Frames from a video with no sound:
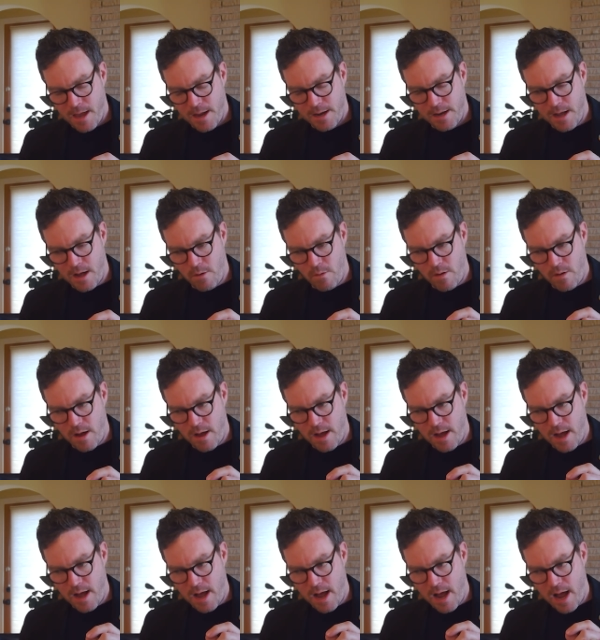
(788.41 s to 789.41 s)
Now,
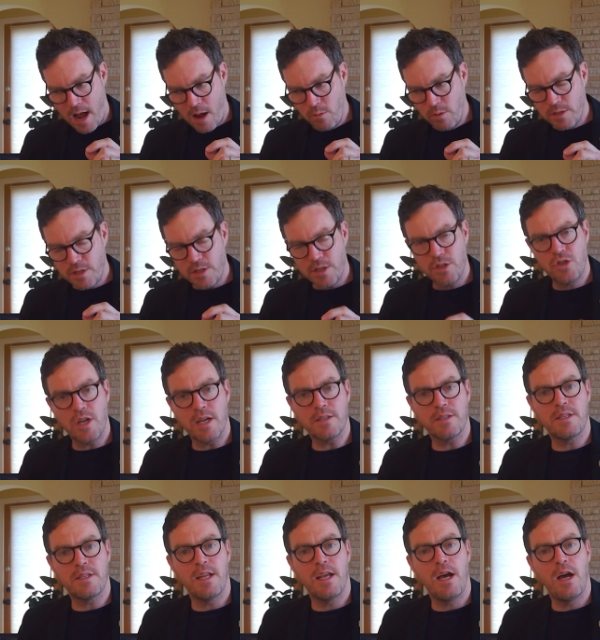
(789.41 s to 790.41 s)
I would
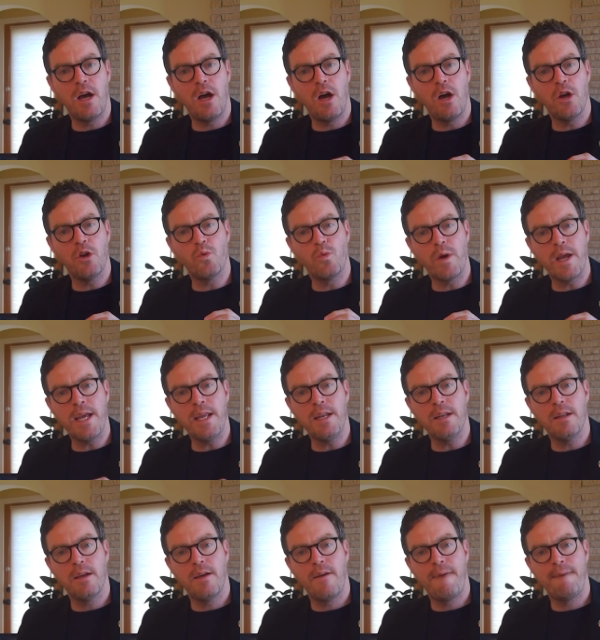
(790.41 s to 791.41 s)
suggest a
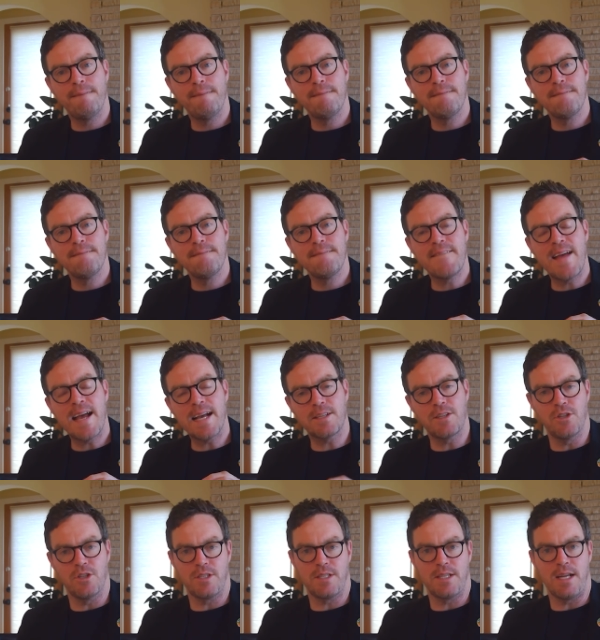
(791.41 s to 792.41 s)
great
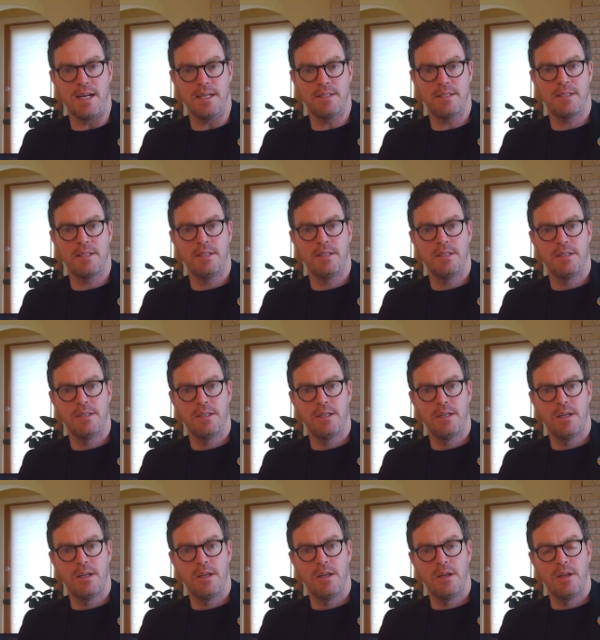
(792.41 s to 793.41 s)
exercise
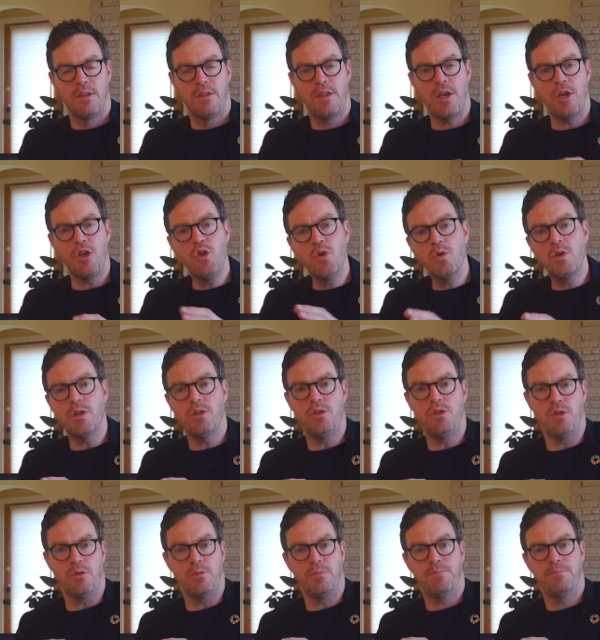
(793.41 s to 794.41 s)
that you could
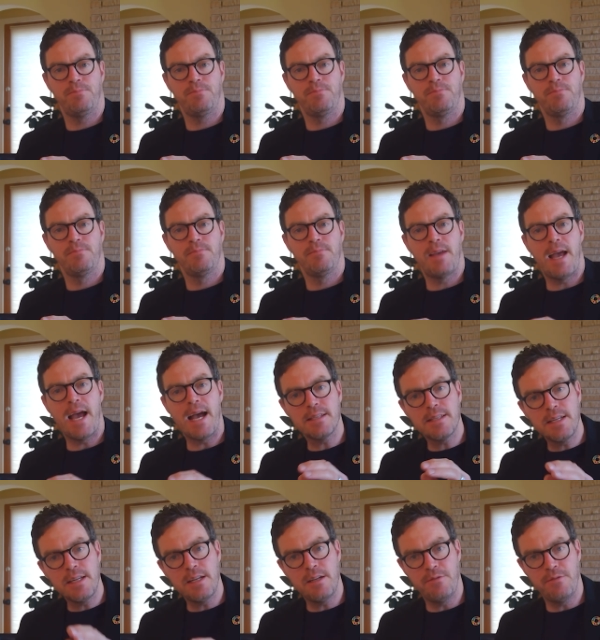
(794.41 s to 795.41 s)
do as
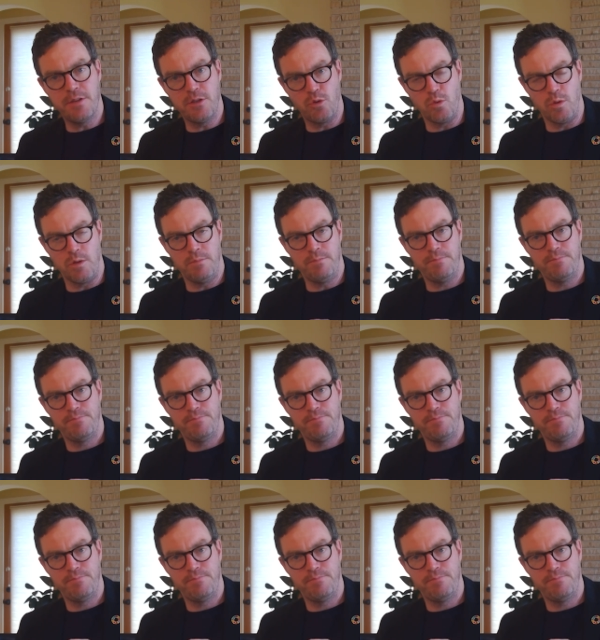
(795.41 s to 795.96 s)
an individual